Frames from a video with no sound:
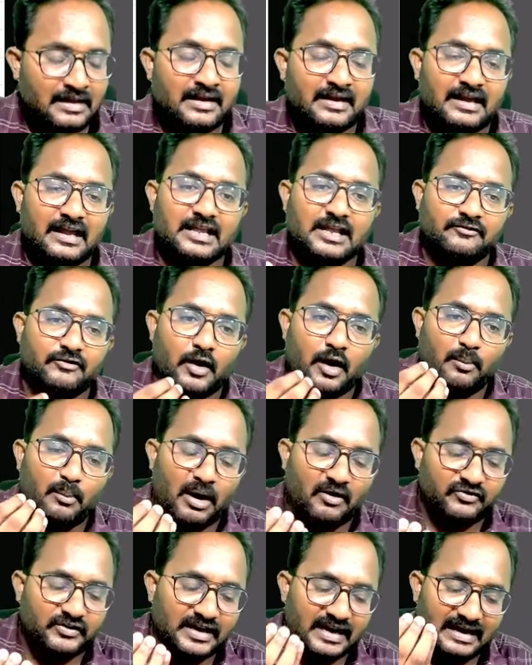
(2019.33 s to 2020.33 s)
In the form
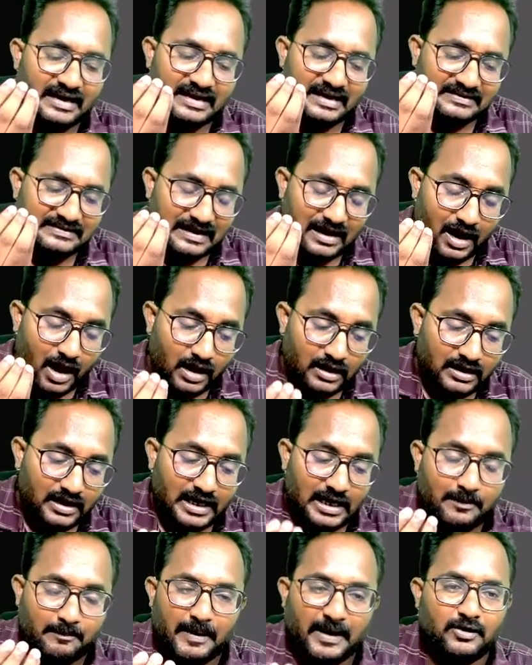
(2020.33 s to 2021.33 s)
of TDS, I
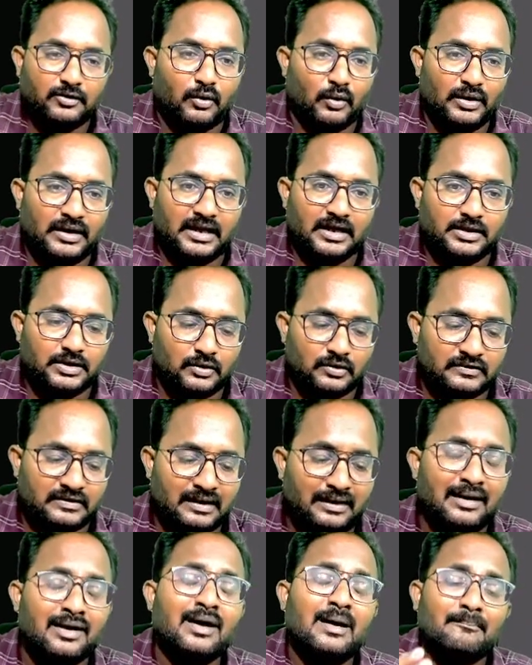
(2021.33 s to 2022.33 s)
already paid
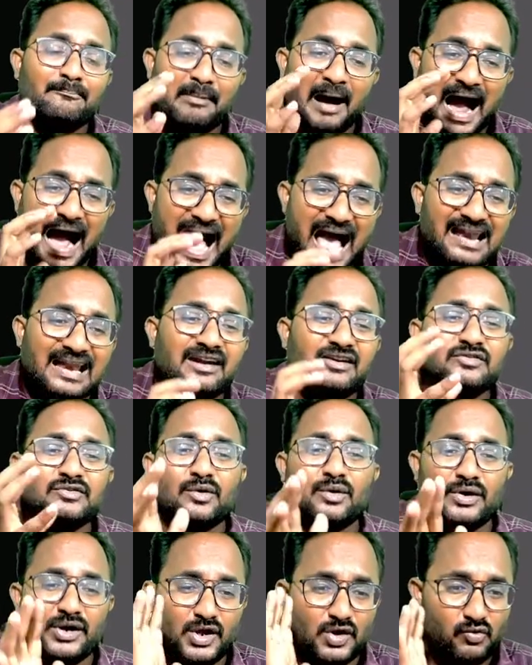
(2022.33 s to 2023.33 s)
20,000. Balance
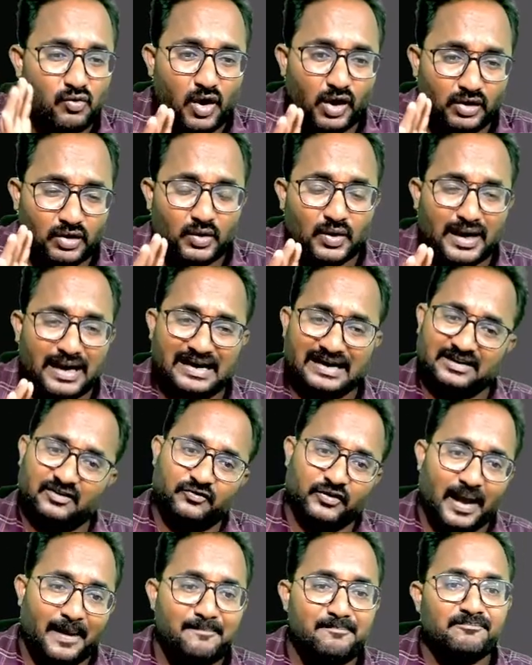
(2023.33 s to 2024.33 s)
only you want to collect.
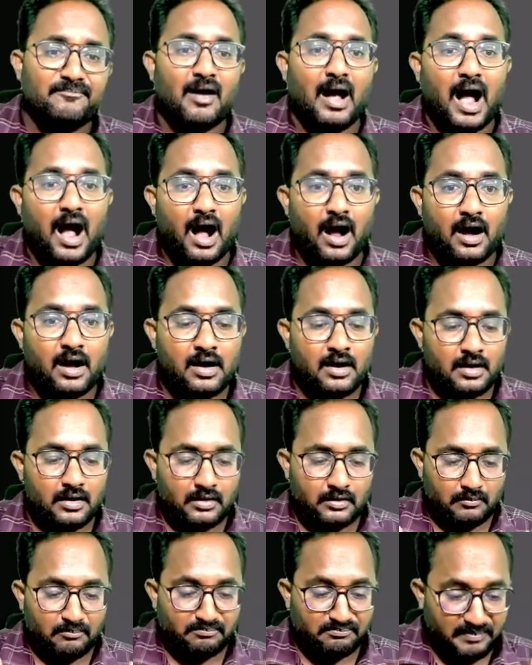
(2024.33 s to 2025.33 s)
From
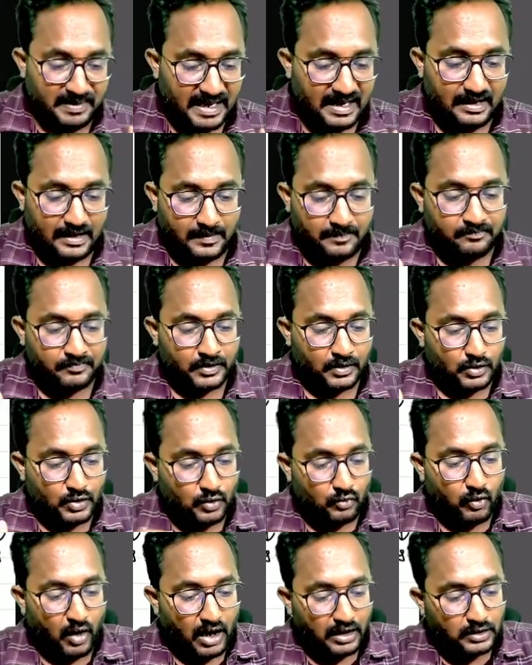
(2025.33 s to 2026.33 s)
me, you
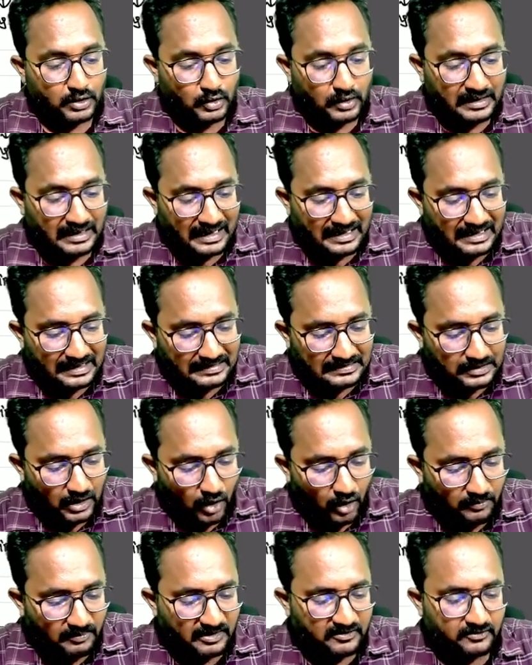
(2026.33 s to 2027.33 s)
want to collect
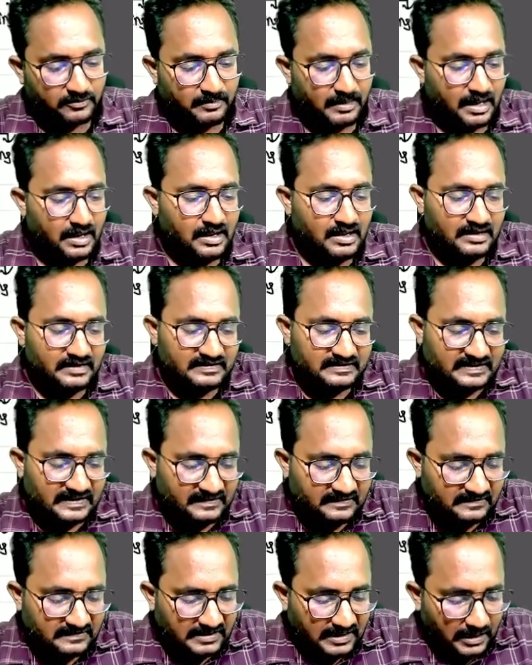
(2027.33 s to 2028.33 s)
how much ma?
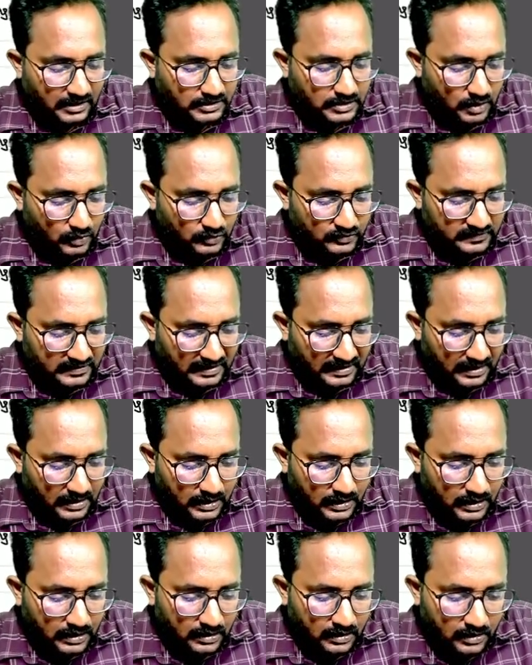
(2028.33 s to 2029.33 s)

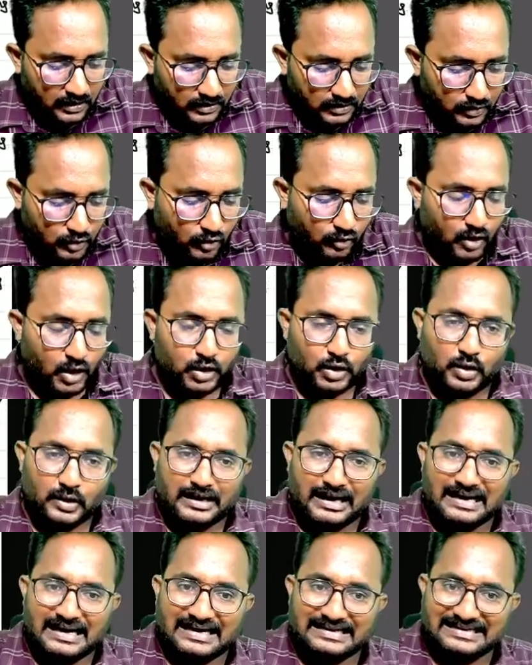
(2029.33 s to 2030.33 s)
60,000 you want to
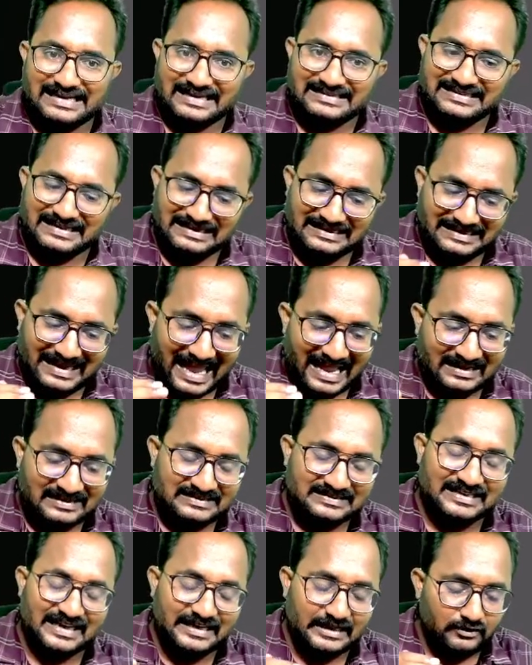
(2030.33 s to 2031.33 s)
collect as a
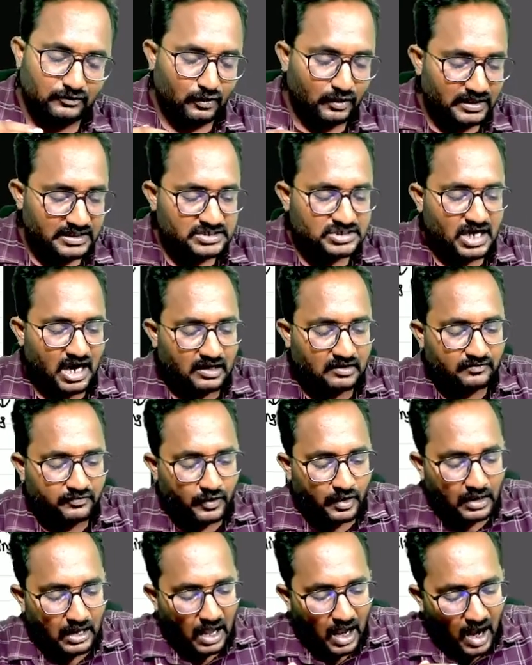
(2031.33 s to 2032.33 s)
tax. That is only
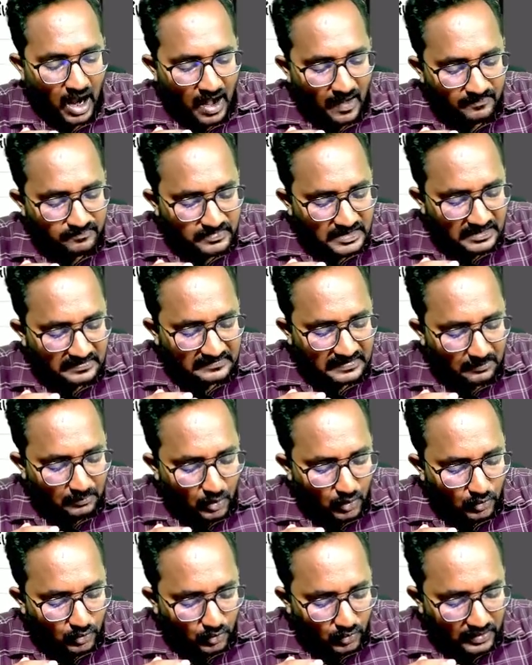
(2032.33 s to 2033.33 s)
shortfall. On this
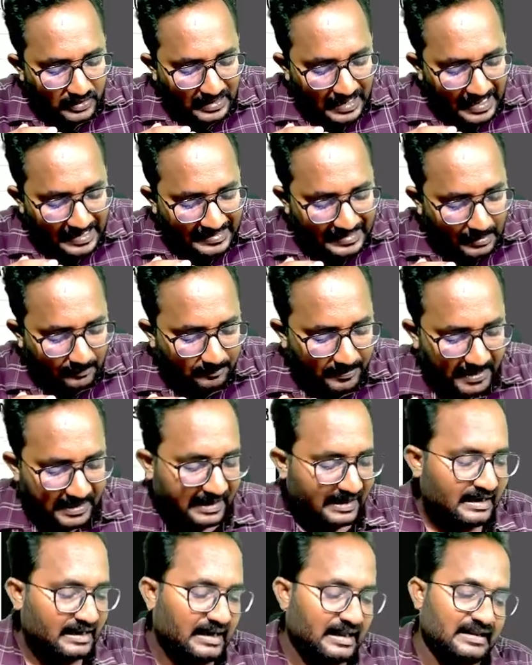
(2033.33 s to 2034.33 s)
amount only I can pay
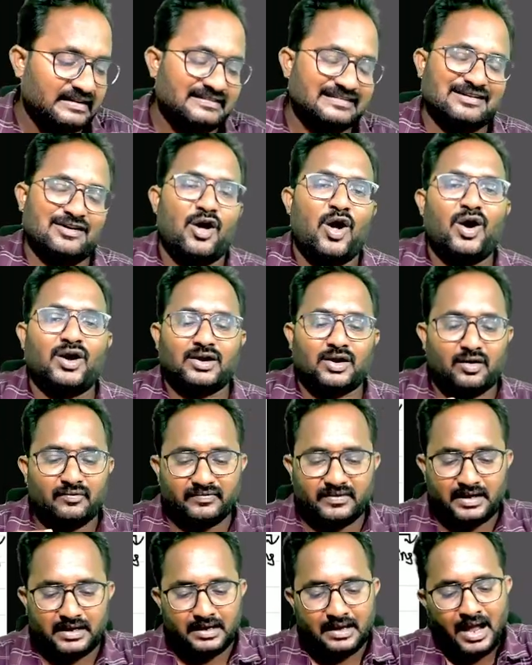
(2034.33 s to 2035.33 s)
interest, not on
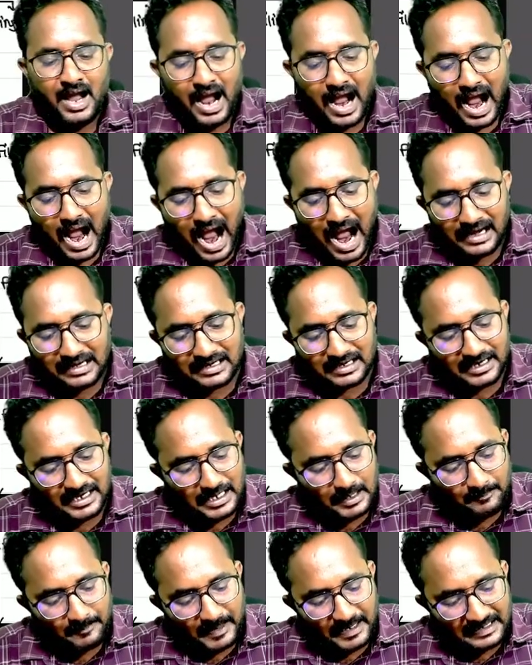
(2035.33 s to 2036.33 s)
the
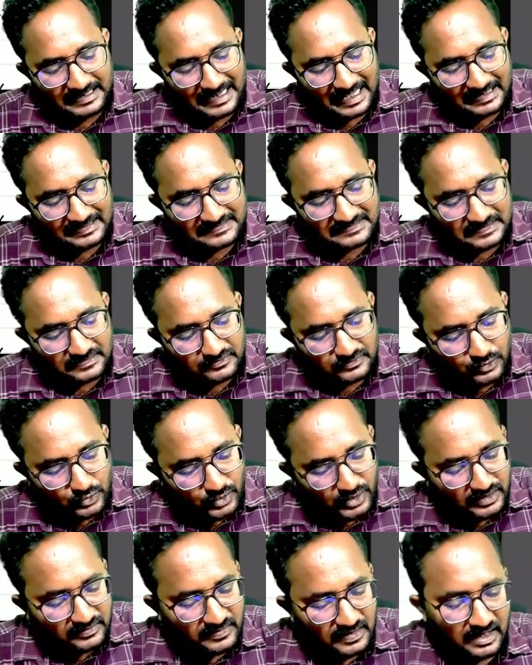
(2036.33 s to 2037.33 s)
already paid taxes
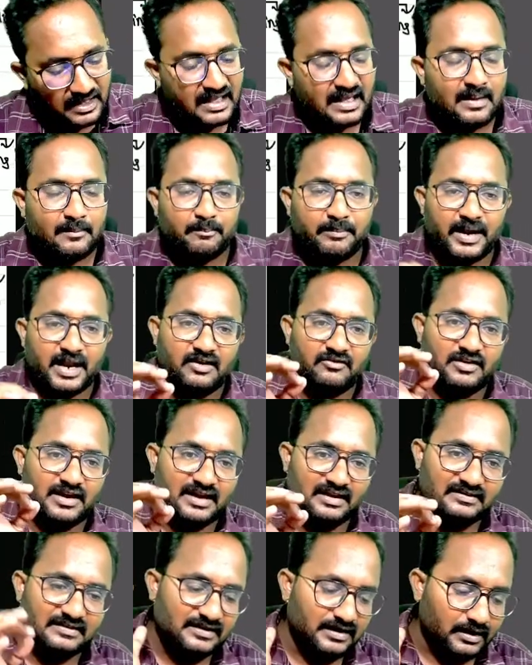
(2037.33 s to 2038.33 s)
during the
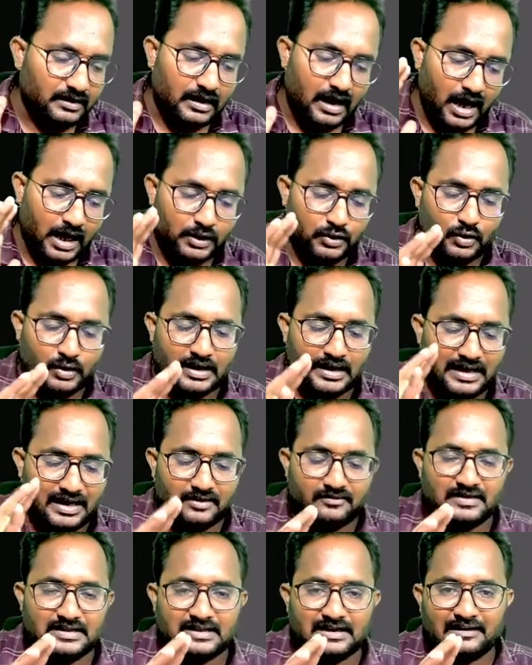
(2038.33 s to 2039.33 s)
previous year. Are you clear
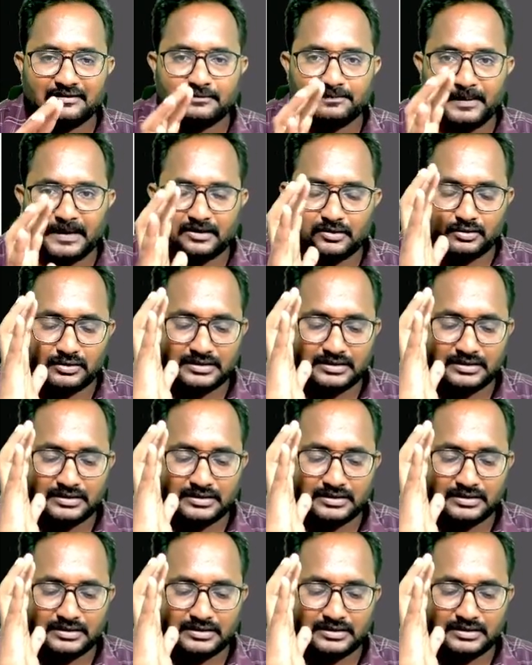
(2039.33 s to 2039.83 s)
with respect to